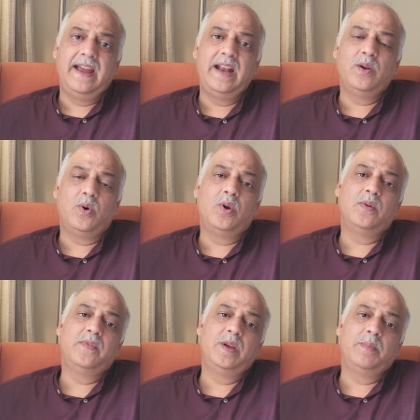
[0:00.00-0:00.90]
and all
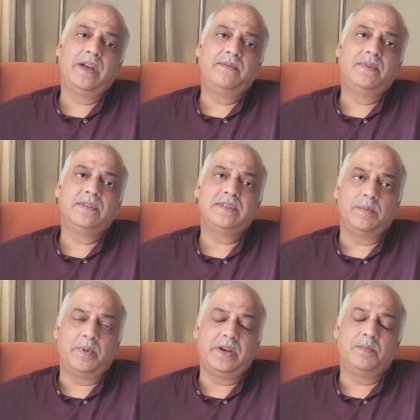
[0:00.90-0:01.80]
of them have
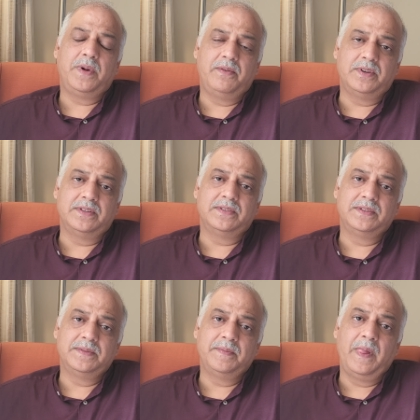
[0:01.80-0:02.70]
separate
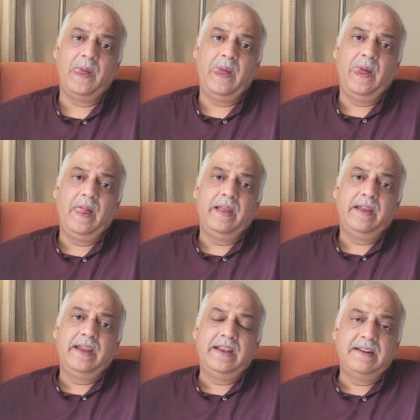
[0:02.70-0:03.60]
powers.
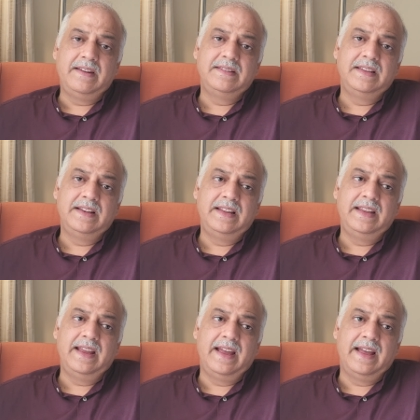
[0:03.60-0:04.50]

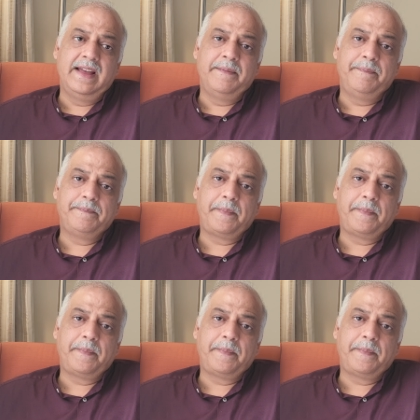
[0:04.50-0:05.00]
Increasingly, uh,